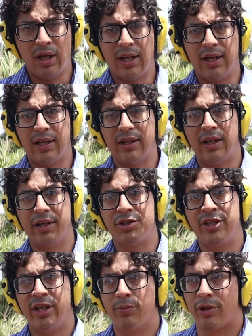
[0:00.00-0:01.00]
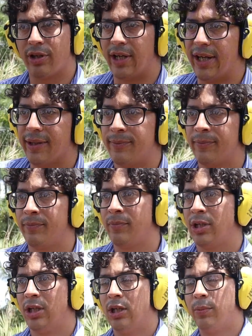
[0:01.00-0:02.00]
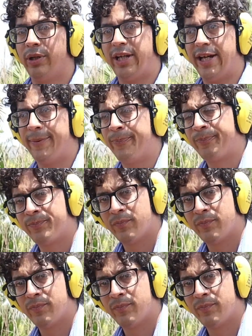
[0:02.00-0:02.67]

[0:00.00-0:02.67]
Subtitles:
unchambered or not. But again,